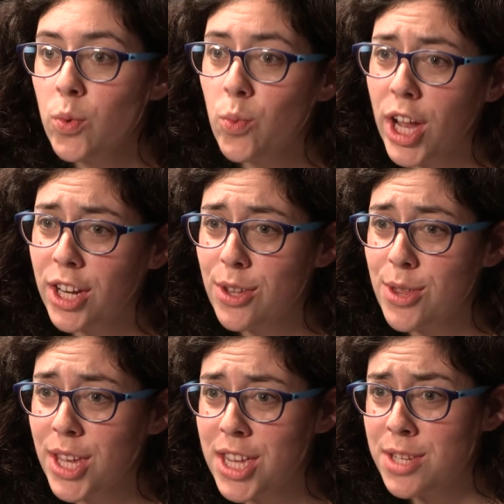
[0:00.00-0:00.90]
Why do you
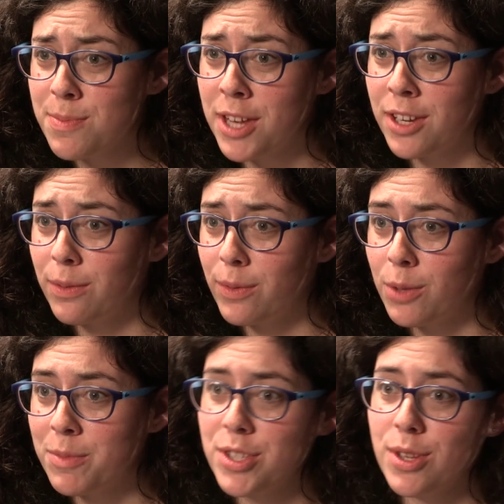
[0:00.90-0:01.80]
think independent film
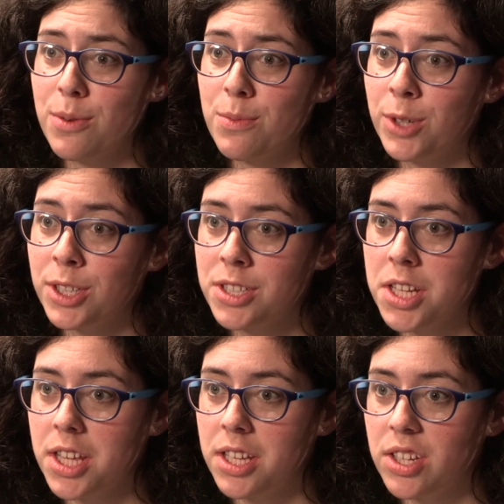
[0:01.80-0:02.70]
is so important to
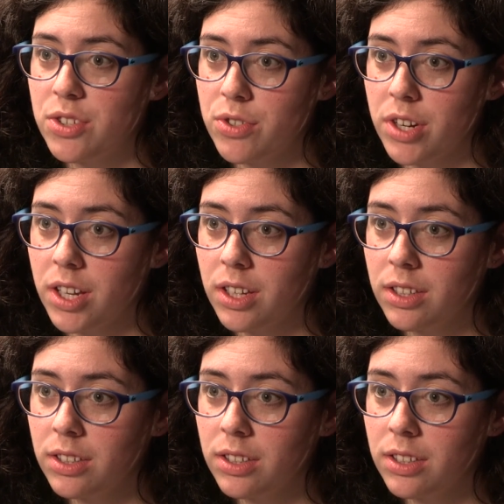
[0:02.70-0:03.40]
the industry?